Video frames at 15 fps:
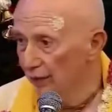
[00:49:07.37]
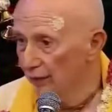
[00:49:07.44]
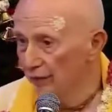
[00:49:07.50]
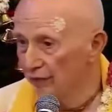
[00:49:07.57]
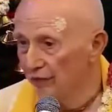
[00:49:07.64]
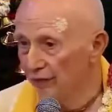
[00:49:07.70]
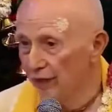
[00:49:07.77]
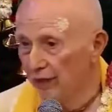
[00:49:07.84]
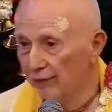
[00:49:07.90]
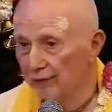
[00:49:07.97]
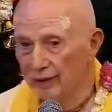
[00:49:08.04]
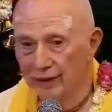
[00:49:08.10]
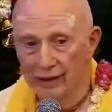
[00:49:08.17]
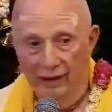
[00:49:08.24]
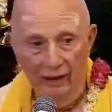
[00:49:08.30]
and found a
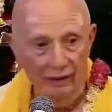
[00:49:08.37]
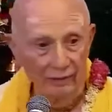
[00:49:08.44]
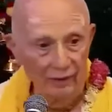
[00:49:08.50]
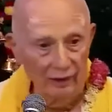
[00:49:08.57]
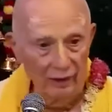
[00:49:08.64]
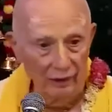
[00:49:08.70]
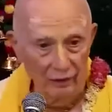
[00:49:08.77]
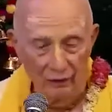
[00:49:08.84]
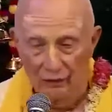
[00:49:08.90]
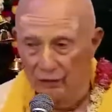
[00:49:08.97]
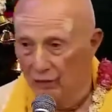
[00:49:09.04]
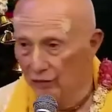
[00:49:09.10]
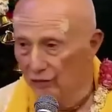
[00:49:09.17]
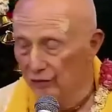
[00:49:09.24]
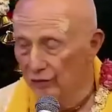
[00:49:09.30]
banana, but in her
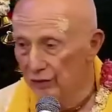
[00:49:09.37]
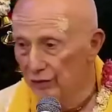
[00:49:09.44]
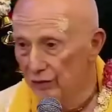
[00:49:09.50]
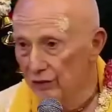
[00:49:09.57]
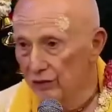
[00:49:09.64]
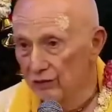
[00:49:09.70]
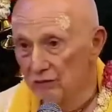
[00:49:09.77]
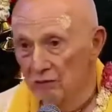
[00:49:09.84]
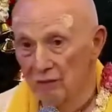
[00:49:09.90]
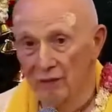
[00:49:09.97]
nervousness,